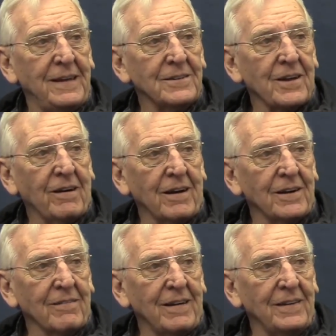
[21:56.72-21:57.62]

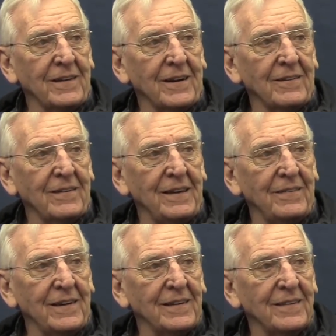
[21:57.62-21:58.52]
garden right there in
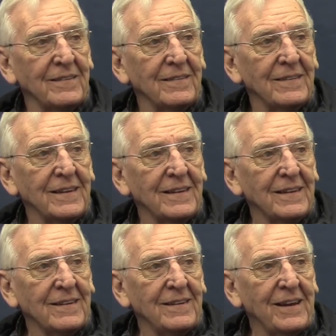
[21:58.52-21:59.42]
the,
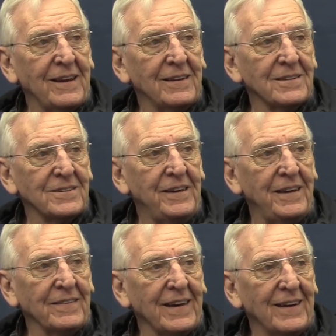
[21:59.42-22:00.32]
you can see
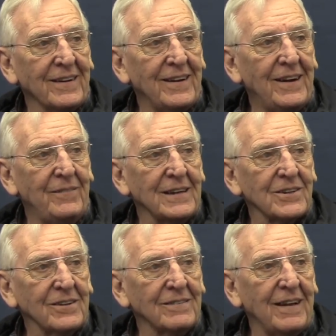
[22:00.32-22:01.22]
it there on
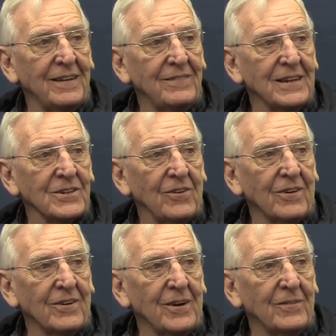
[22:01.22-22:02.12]
this
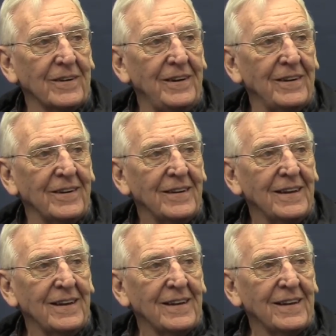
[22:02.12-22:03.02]
corner over here.
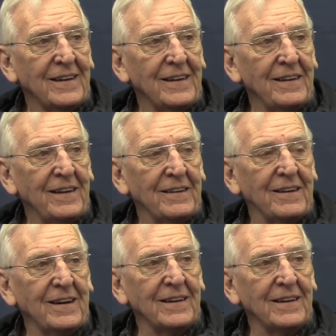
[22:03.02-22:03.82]
He's got